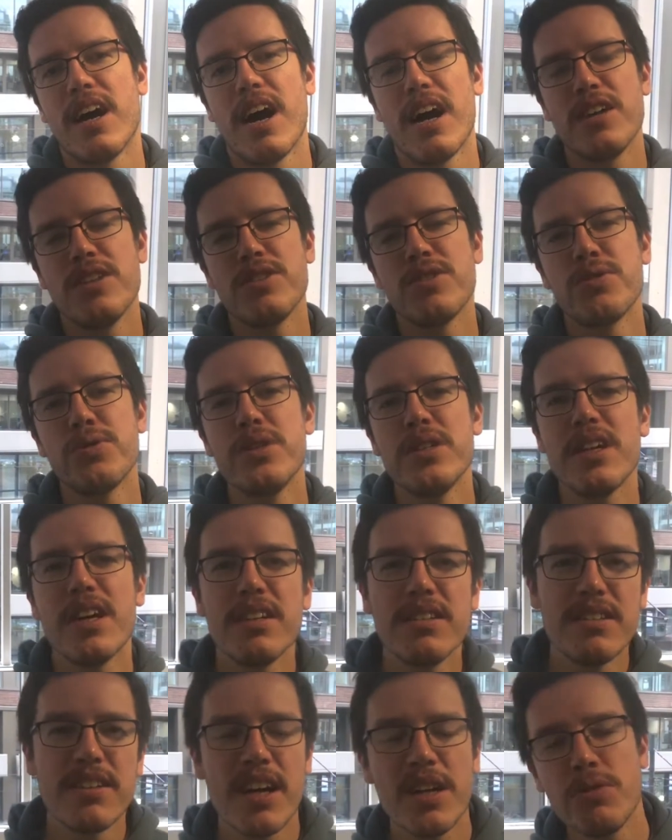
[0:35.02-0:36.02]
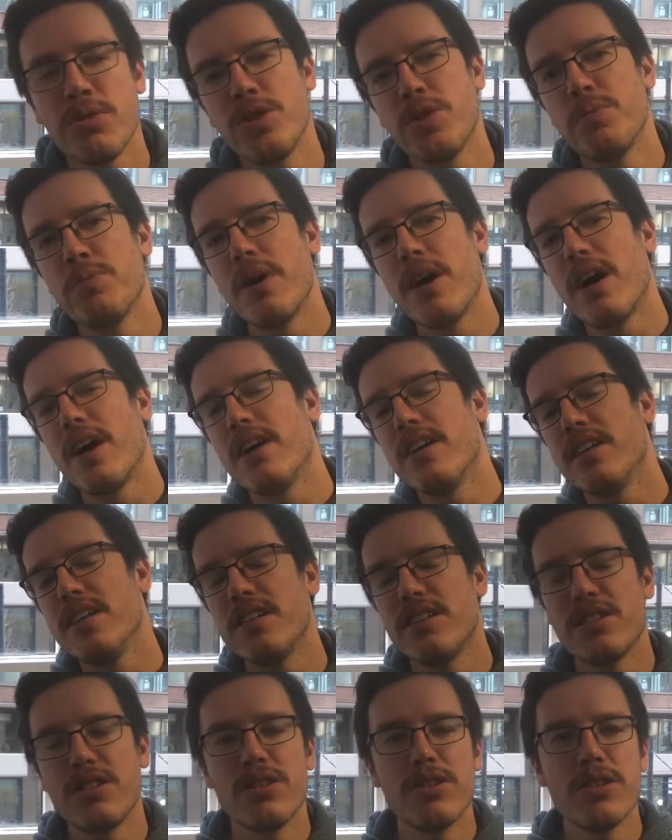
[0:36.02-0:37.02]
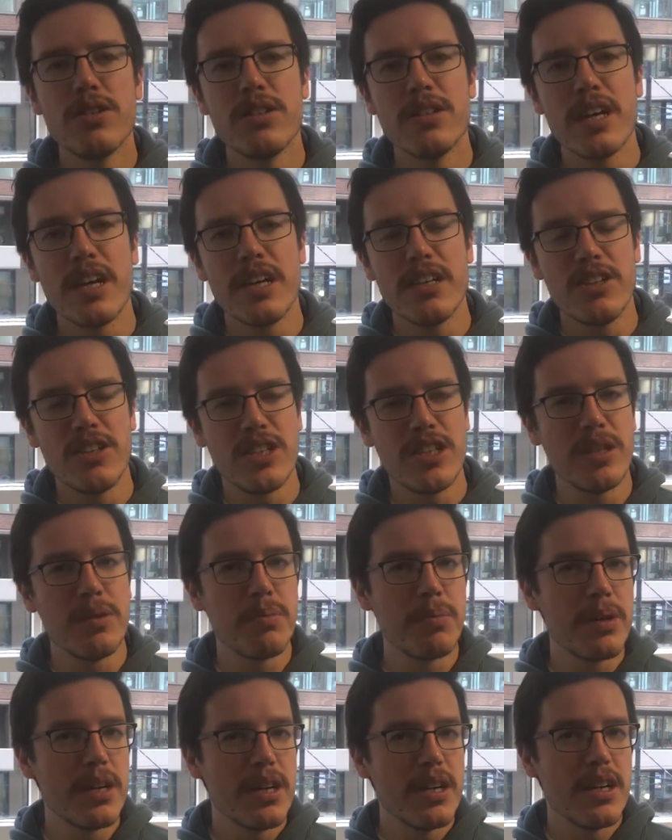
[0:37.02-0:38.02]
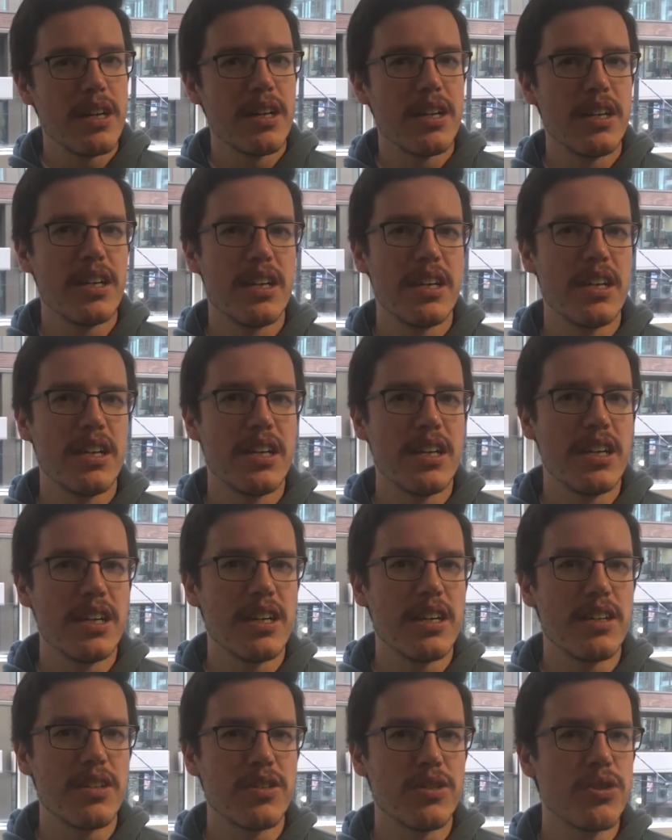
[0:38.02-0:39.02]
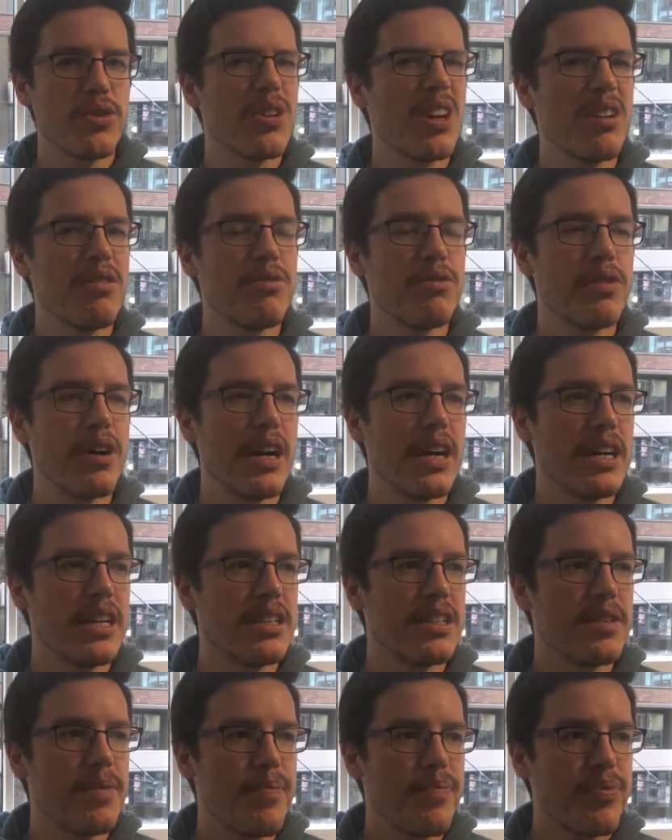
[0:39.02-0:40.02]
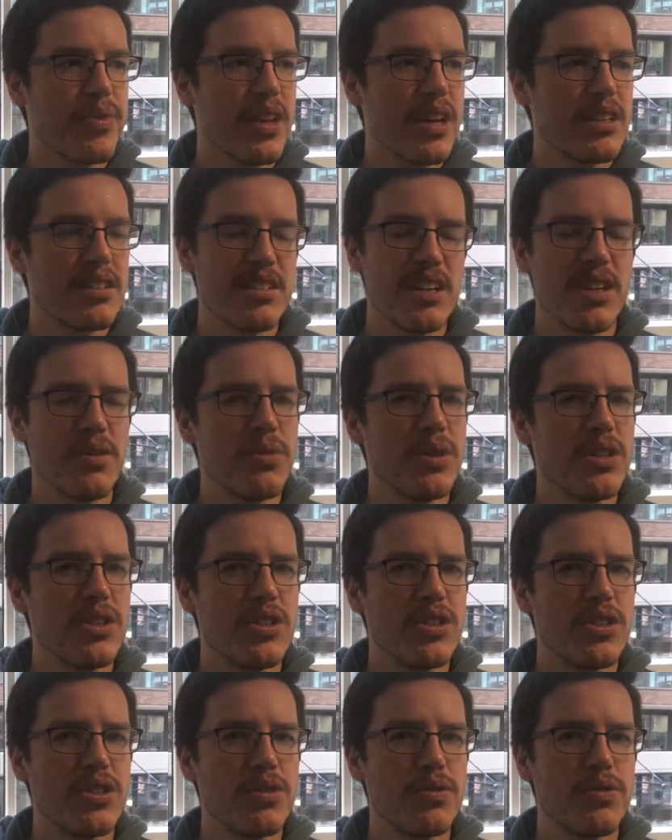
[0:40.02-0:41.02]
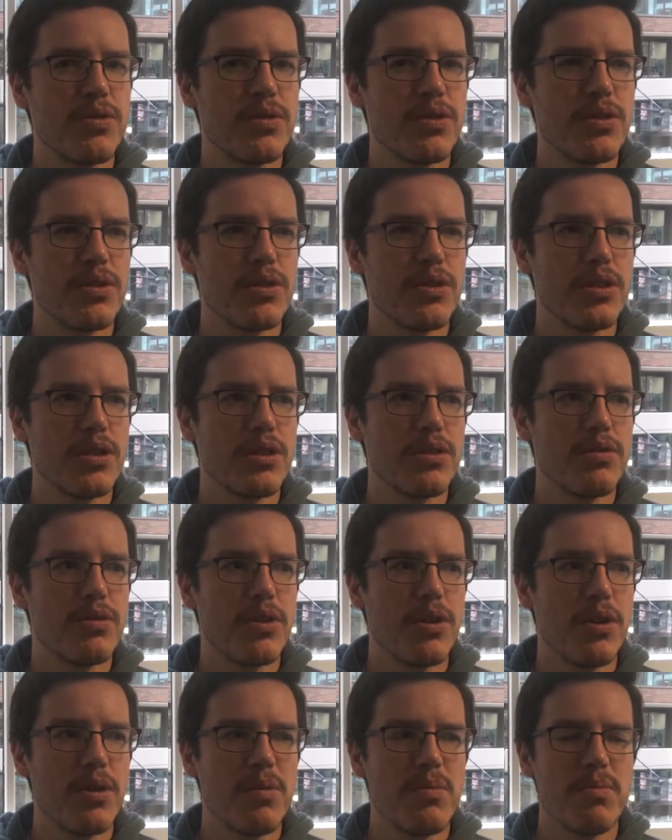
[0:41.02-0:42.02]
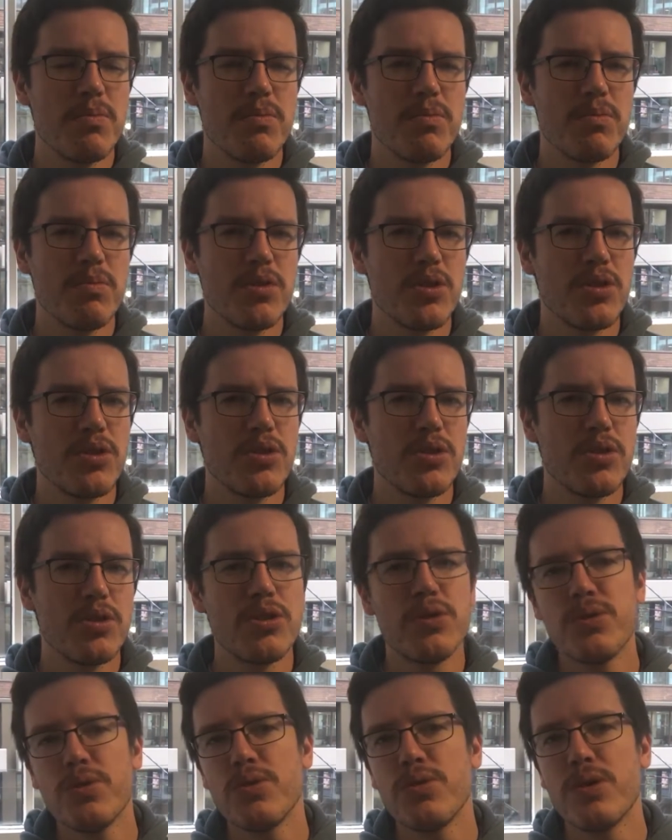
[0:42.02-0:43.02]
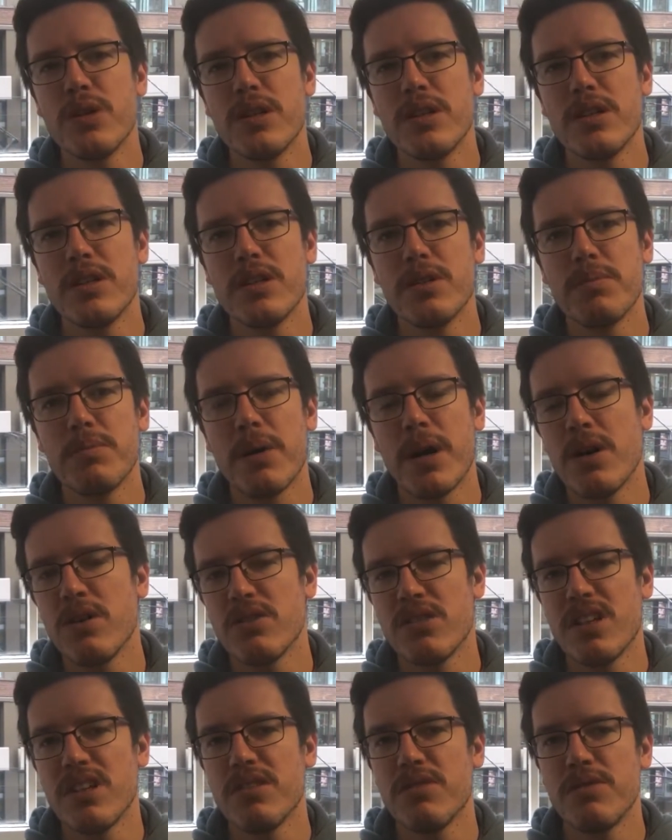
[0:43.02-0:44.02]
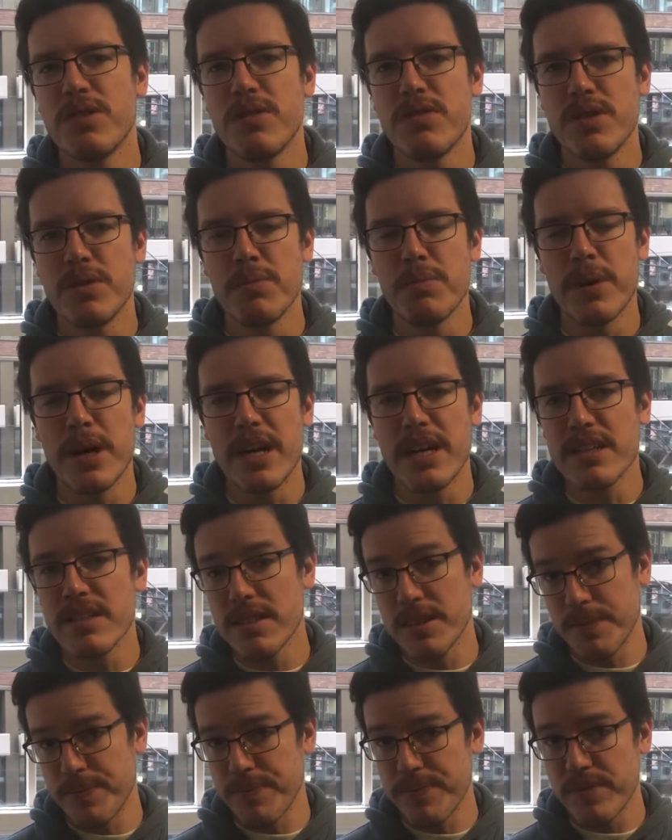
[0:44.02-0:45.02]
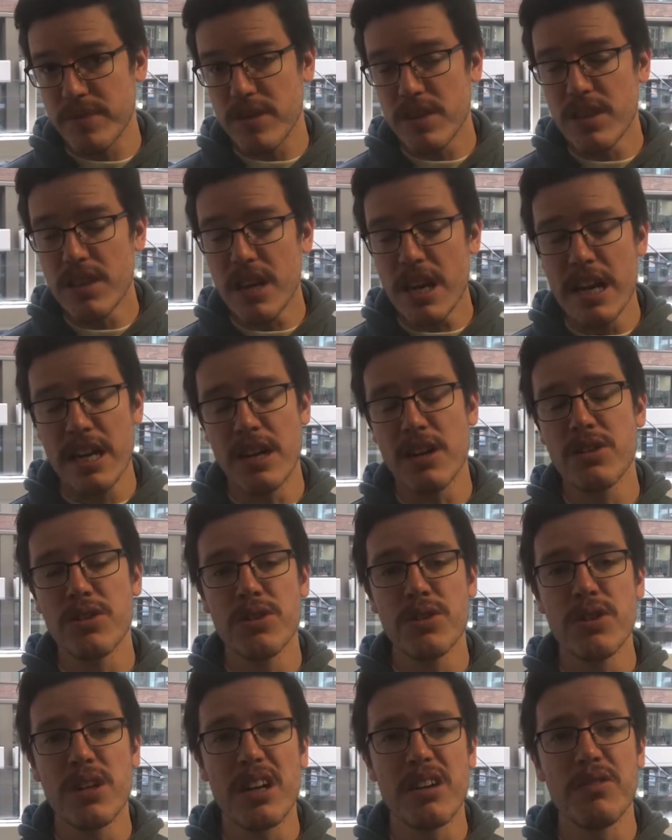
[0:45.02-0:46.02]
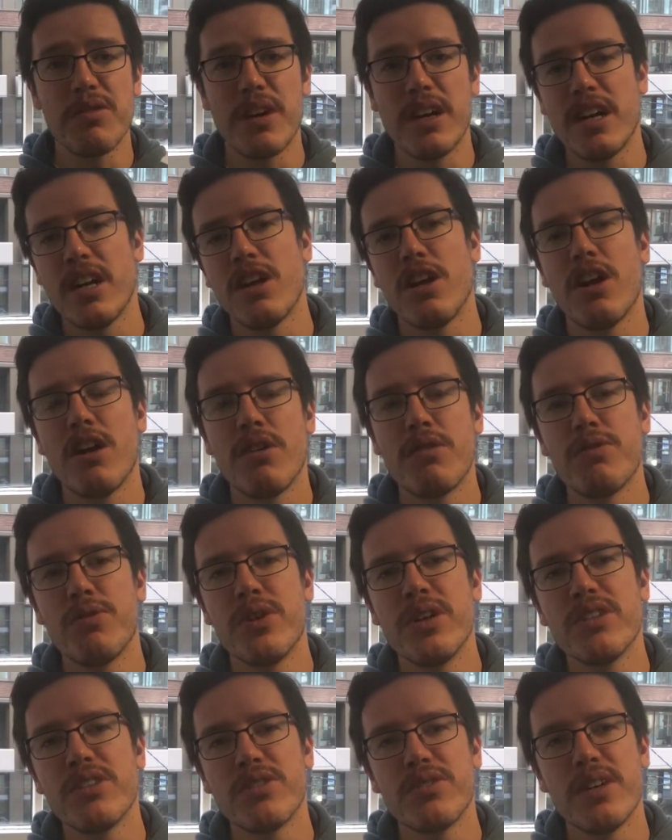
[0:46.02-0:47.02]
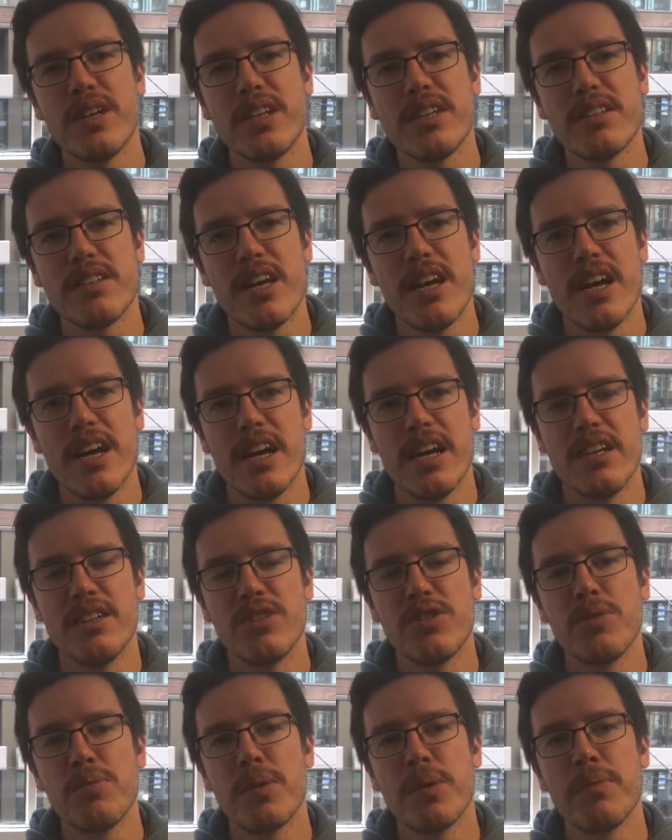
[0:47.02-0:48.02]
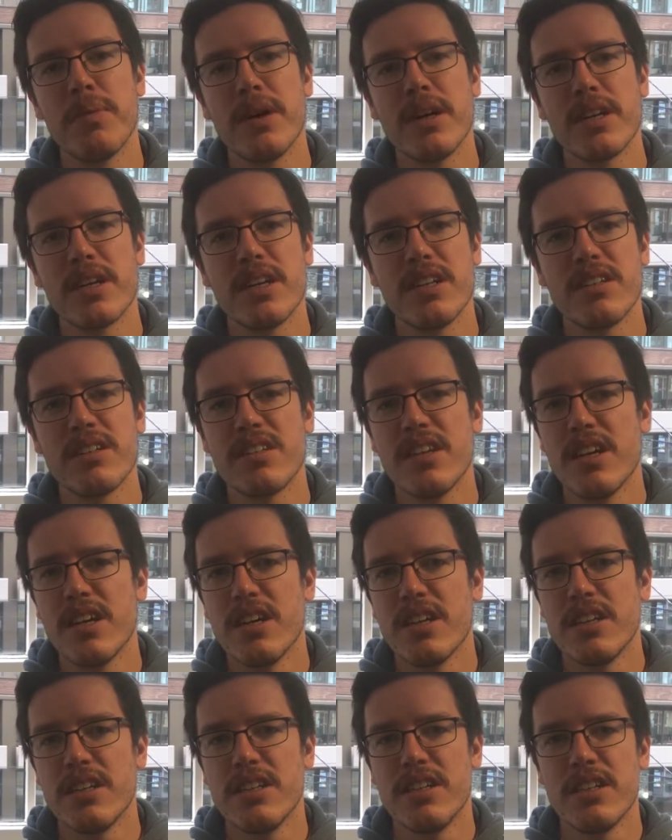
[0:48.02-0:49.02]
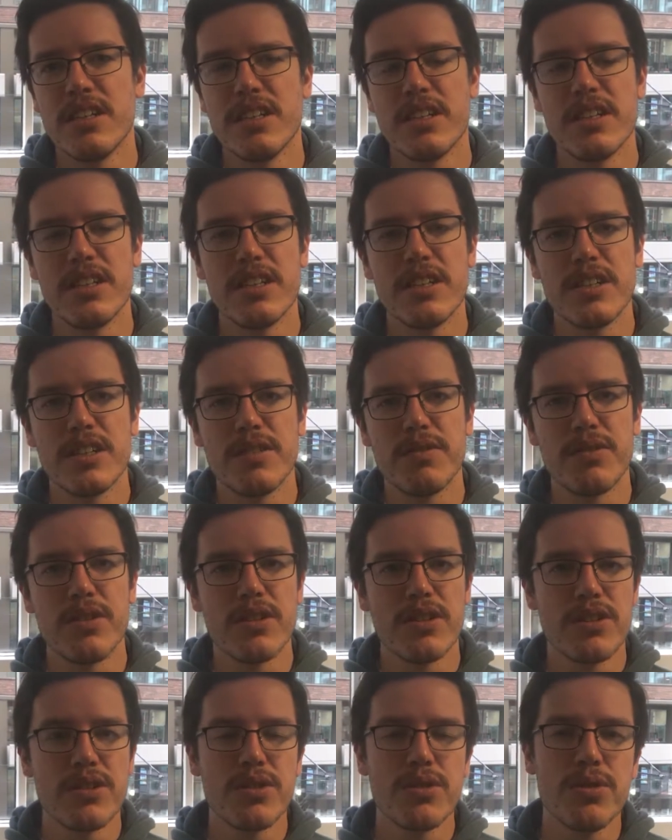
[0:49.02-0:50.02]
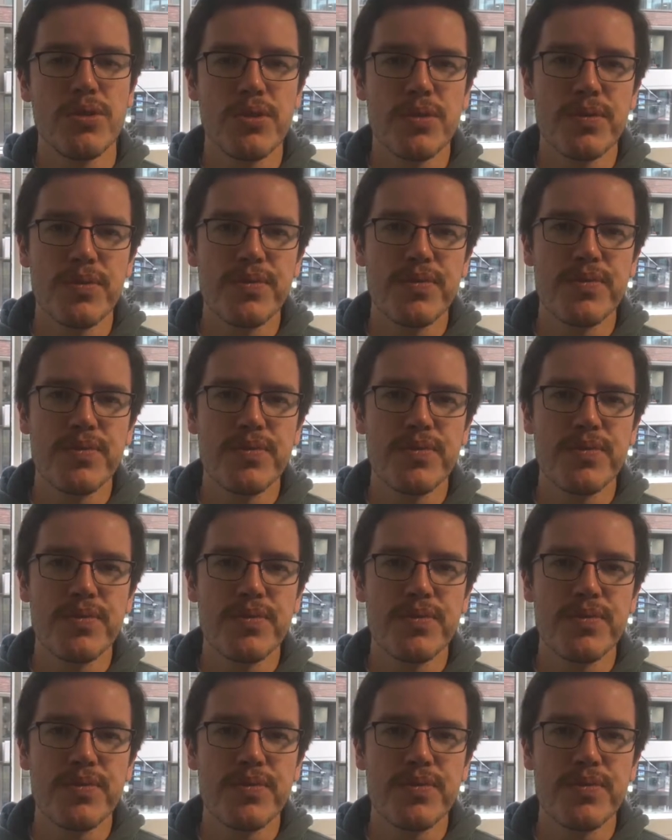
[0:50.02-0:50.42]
I used to eat at Sandwich Bar. It's good and cheap, uh, so you can find a sandwich for, uh, from two uh, pounds and fifty pence. And also you can find a lot of restaurants and supermarkets near from the school.